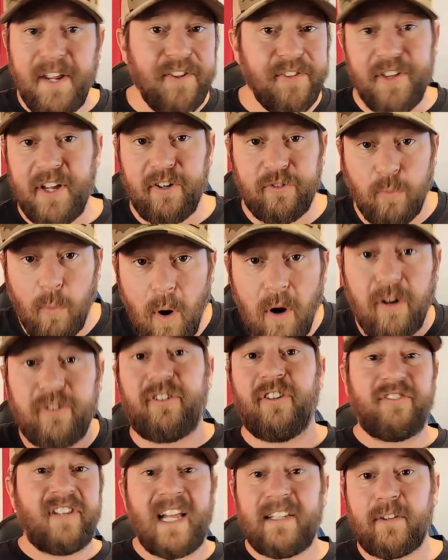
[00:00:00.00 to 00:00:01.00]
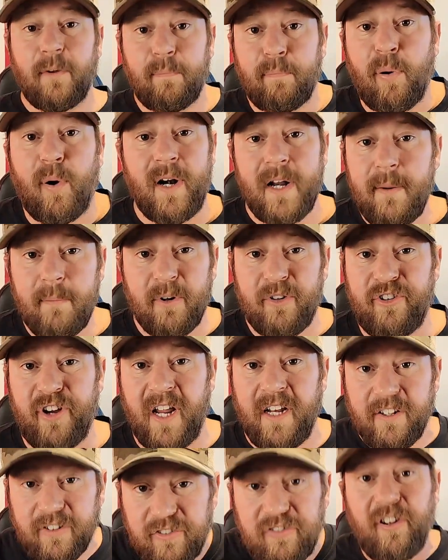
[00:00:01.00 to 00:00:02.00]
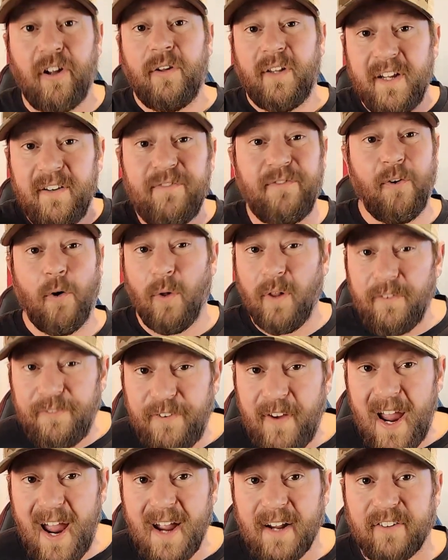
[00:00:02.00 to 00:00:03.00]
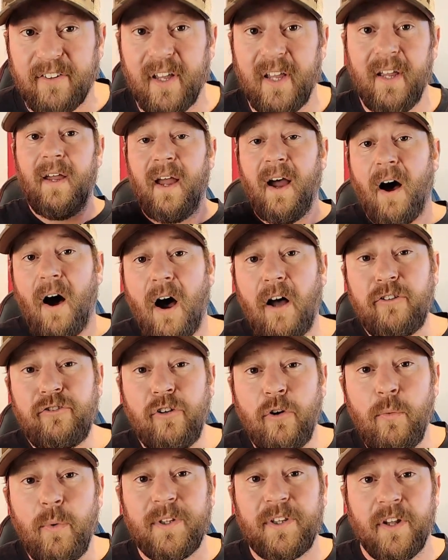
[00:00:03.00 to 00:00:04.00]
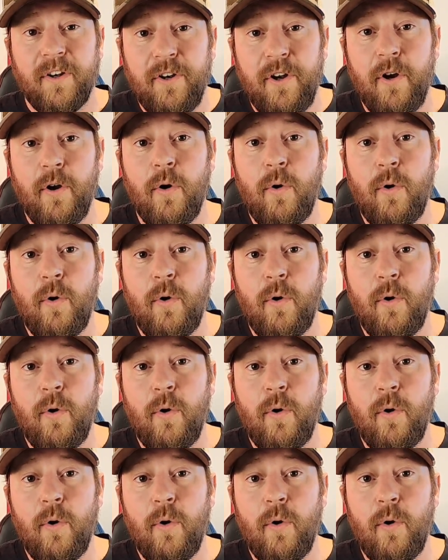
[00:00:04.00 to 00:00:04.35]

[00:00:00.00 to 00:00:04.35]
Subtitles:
things worse is that the printing machine is still in full effect. Also, with the new